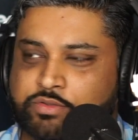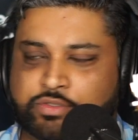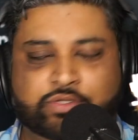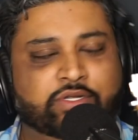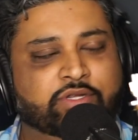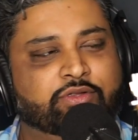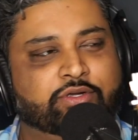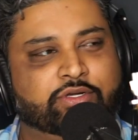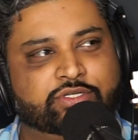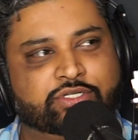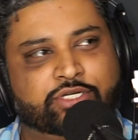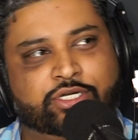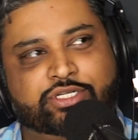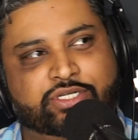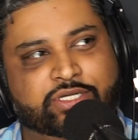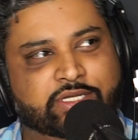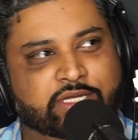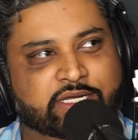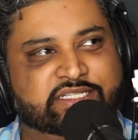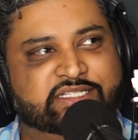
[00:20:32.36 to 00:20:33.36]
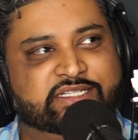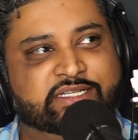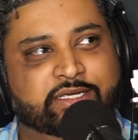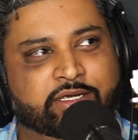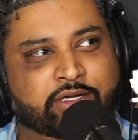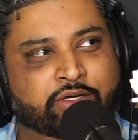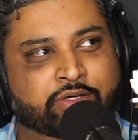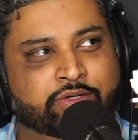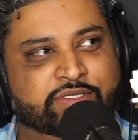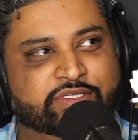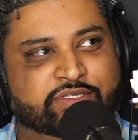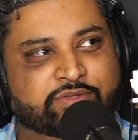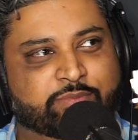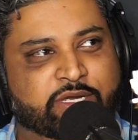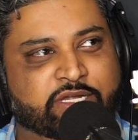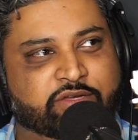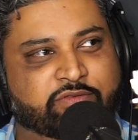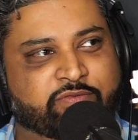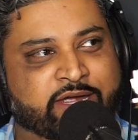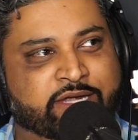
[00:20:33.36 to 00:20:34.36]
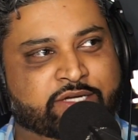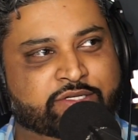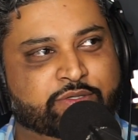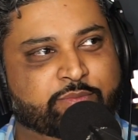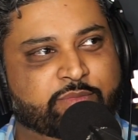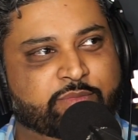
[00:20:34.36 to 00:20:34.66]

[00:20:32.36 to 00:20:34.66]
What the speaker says: Do you think they're searching like CEOs of manufacturing